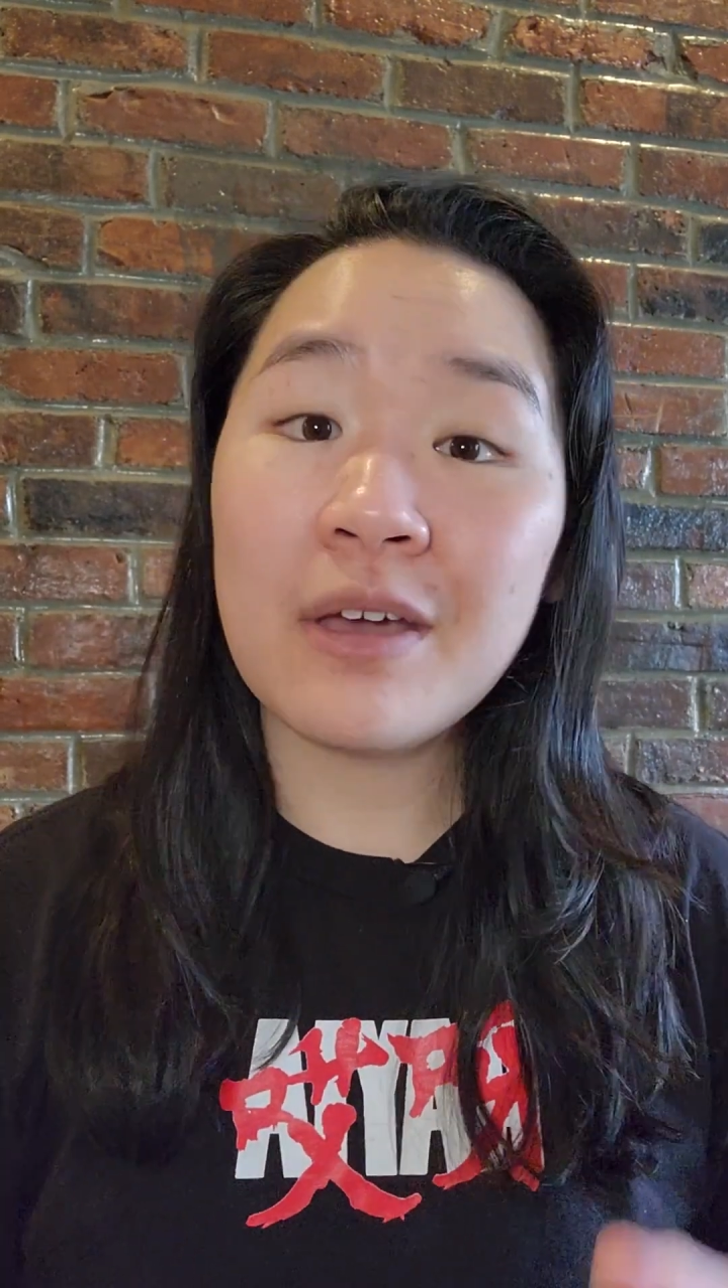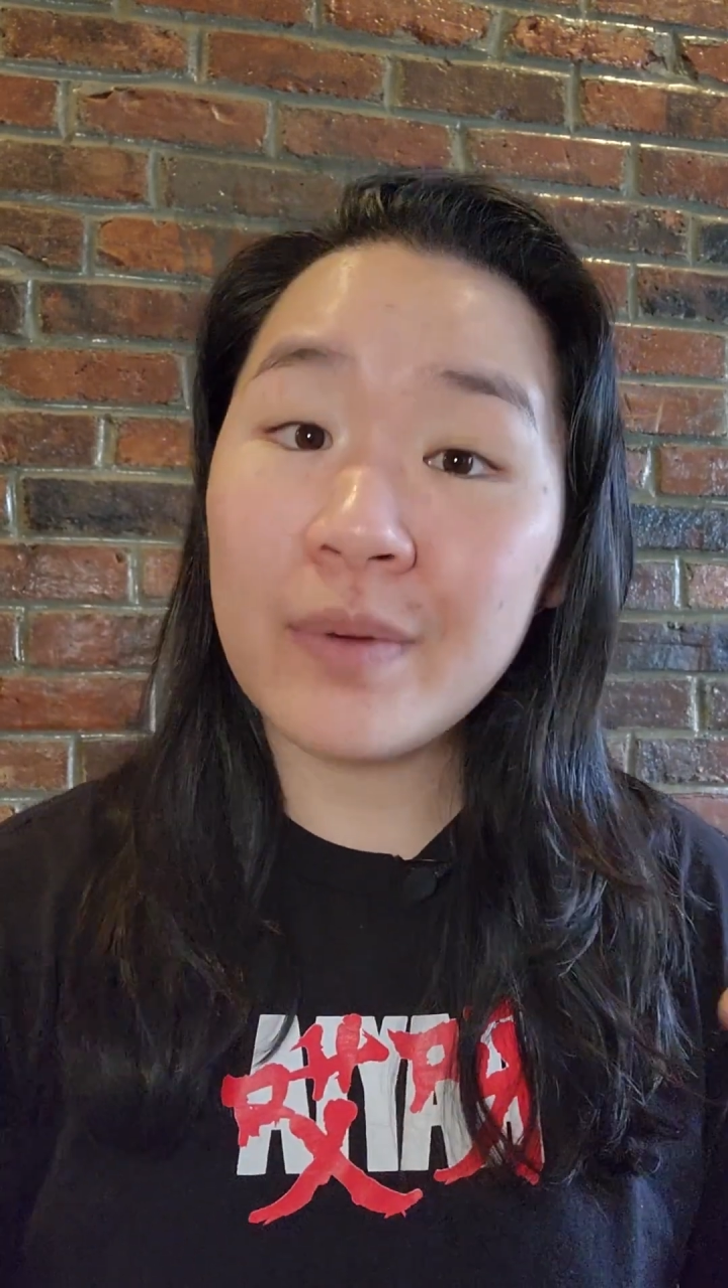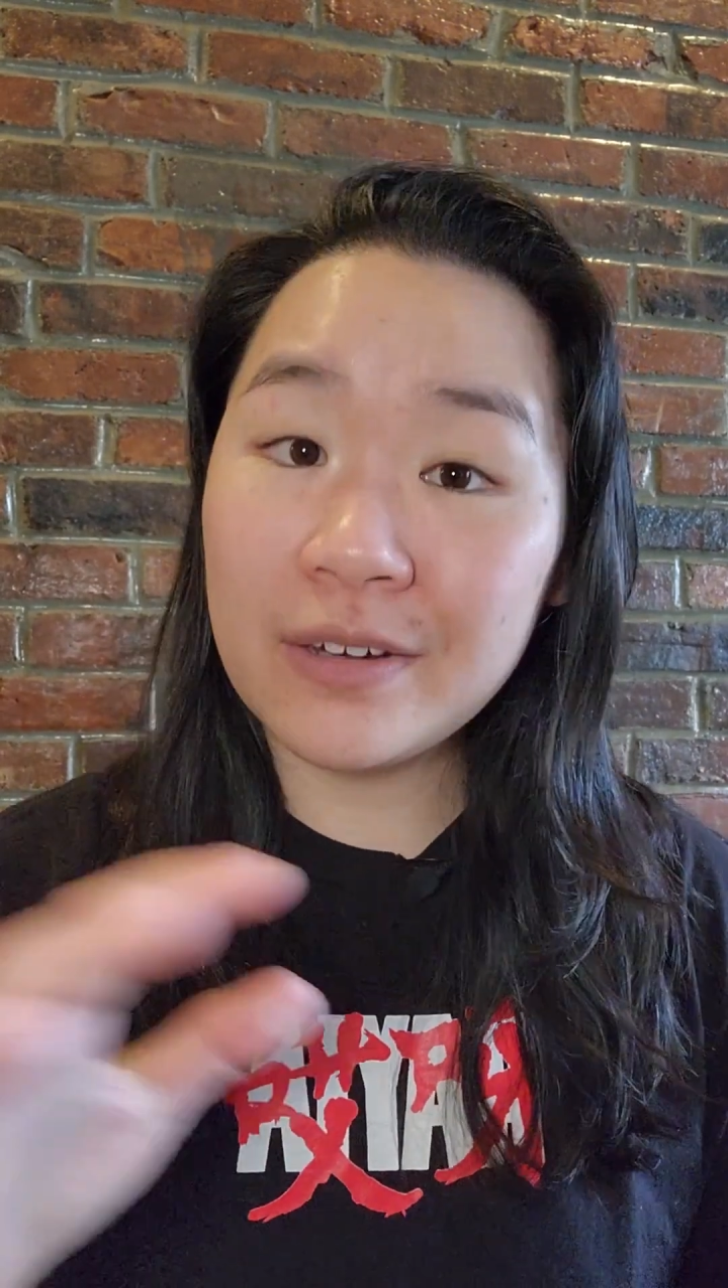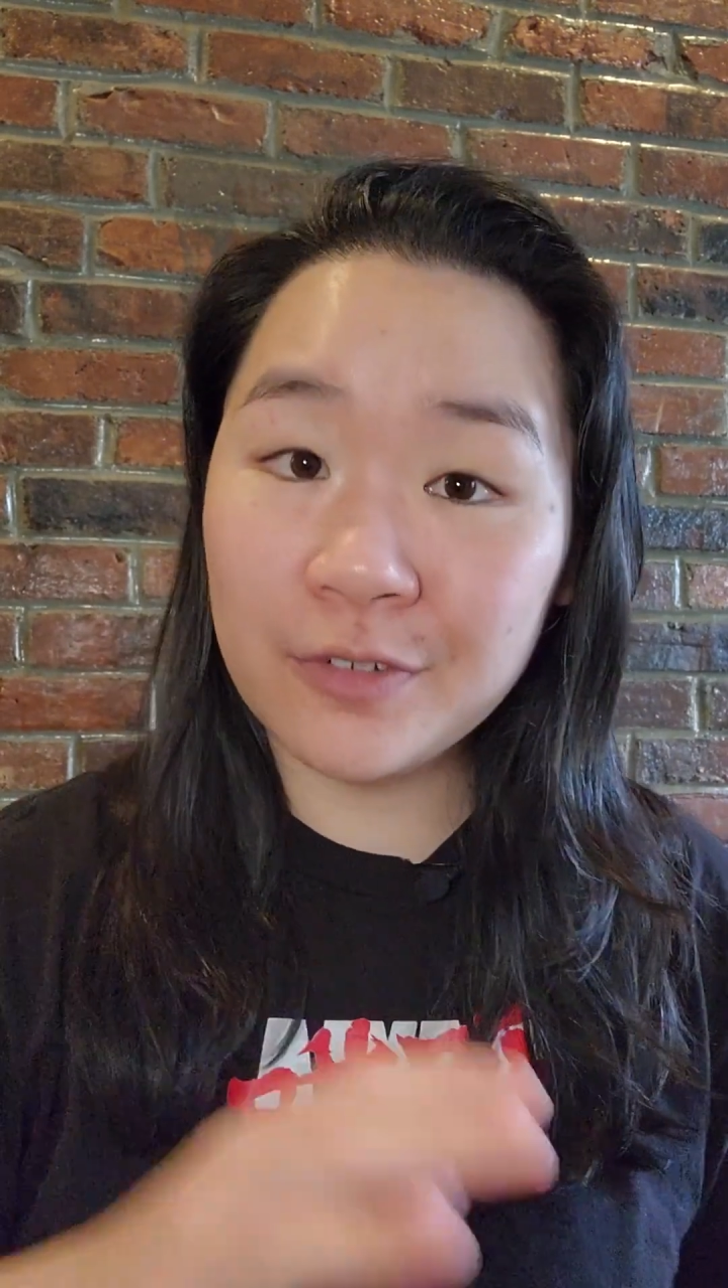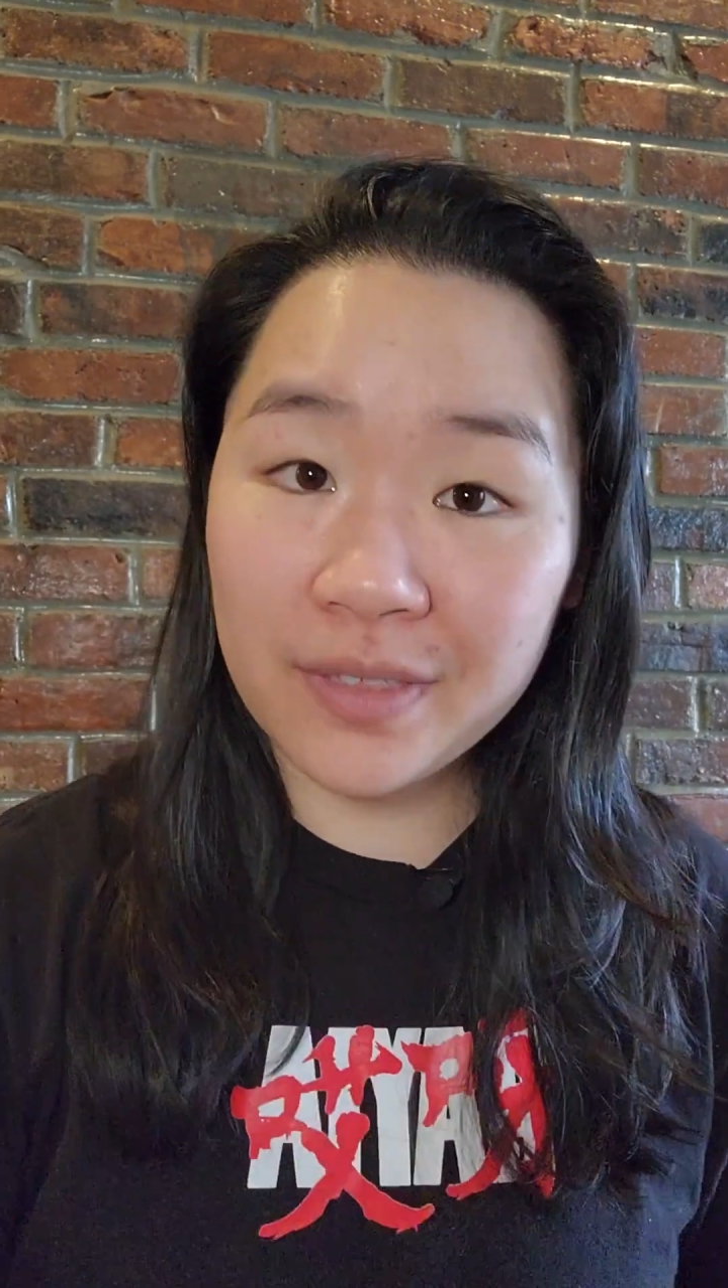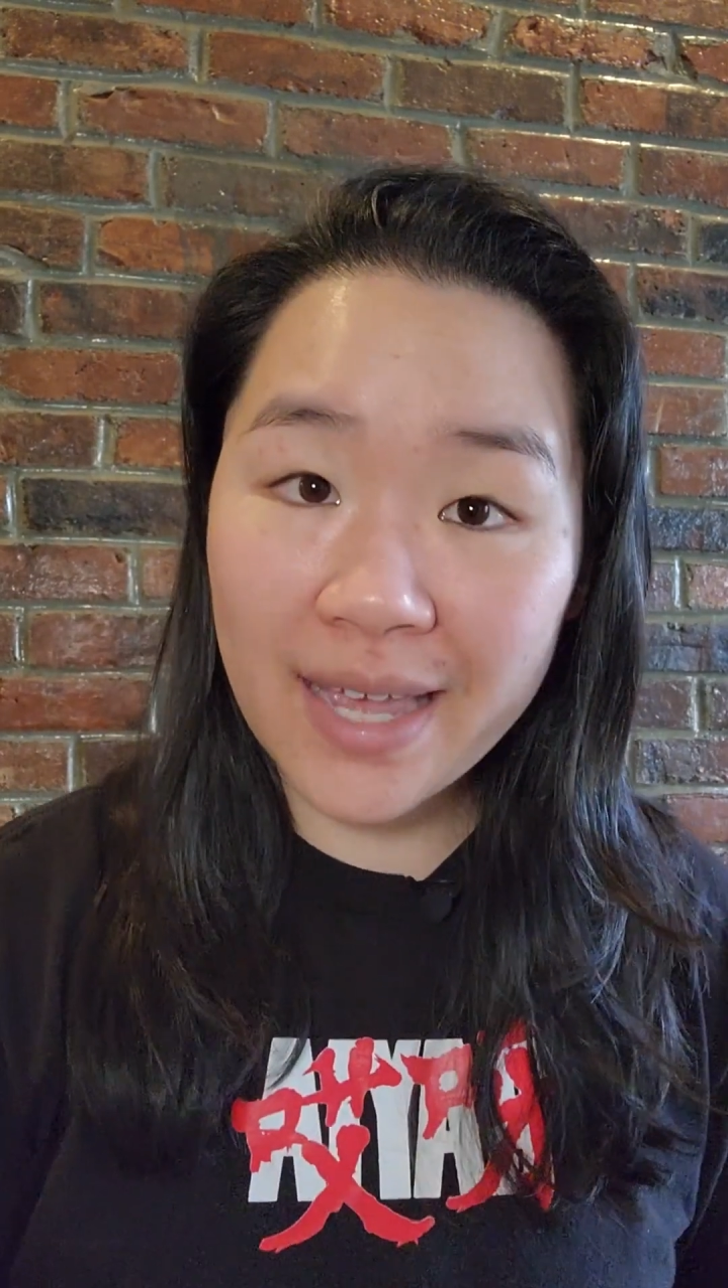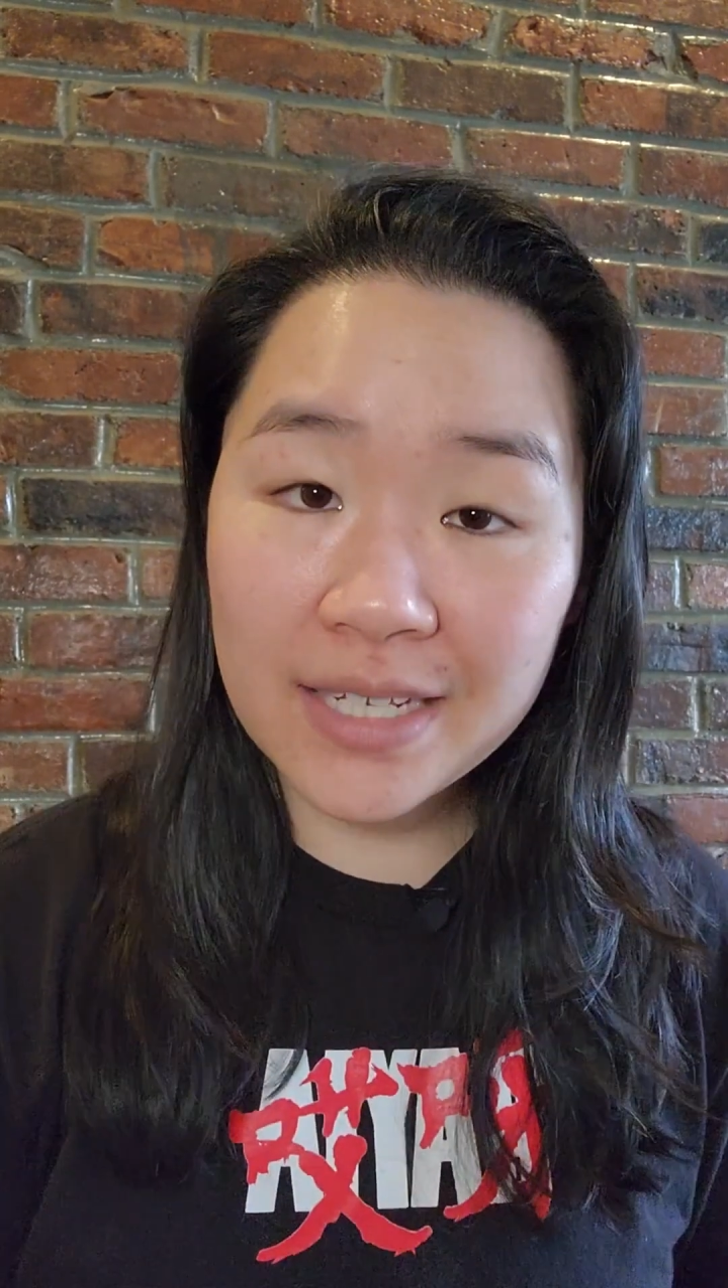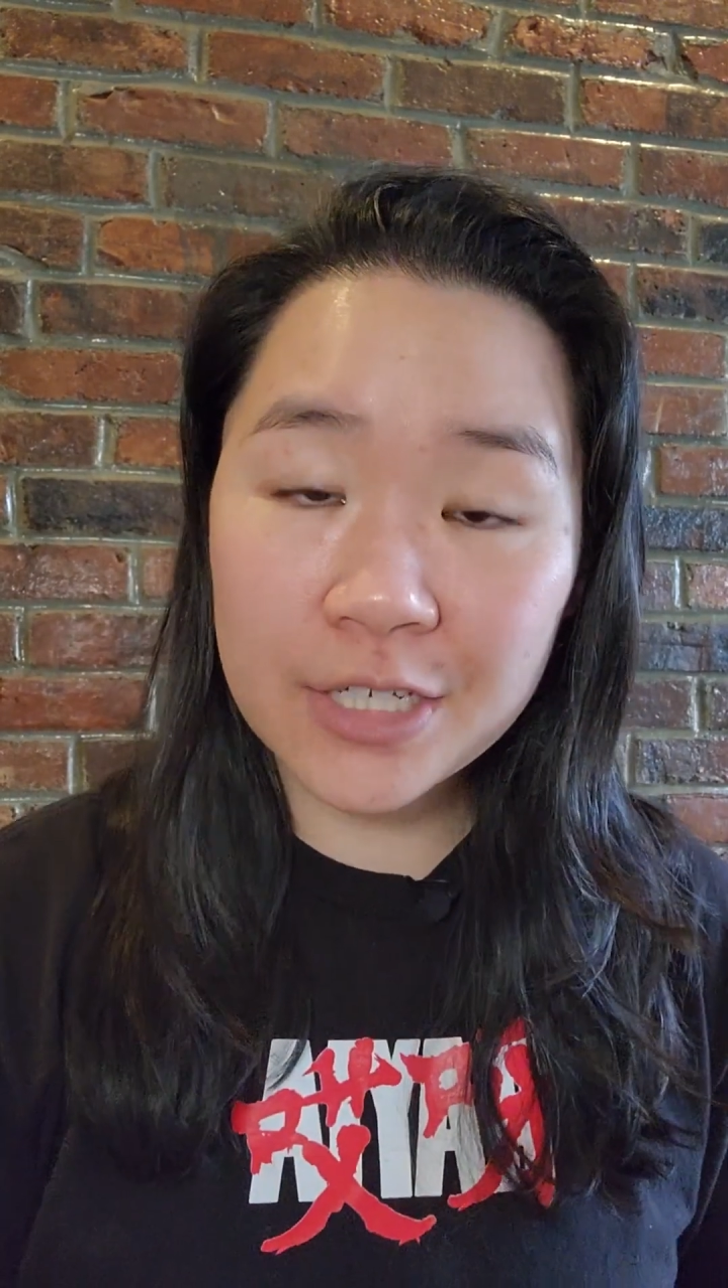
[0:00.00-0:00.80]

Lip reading: wait for that